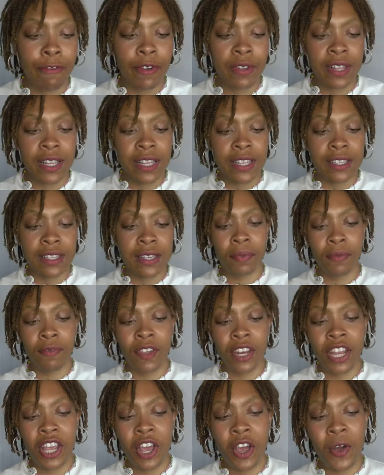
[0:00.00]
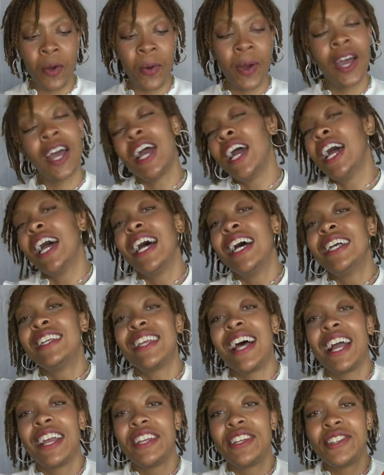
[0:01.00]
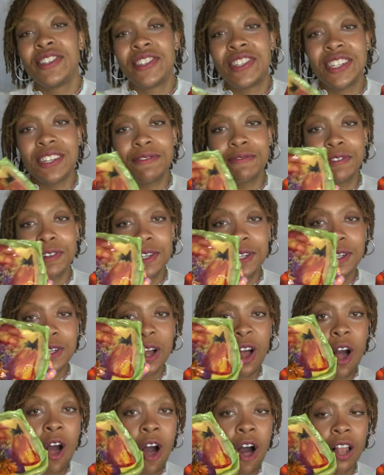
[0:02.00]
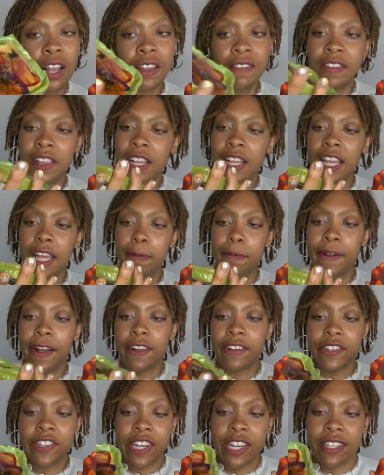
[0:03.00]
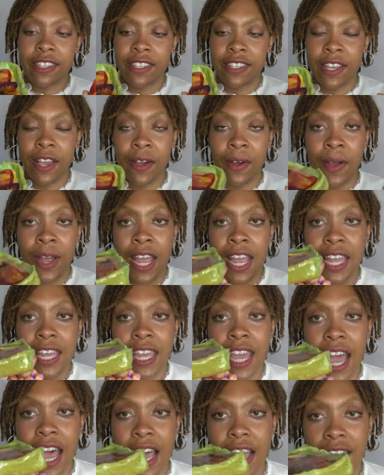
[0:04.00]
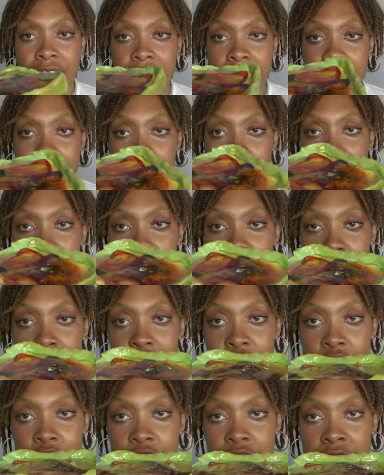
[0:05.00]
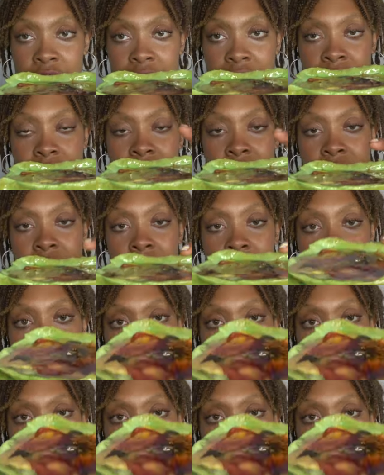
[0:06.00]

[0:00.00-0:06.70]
for this video. I used it for all of the clay projects. So yeah, this one is just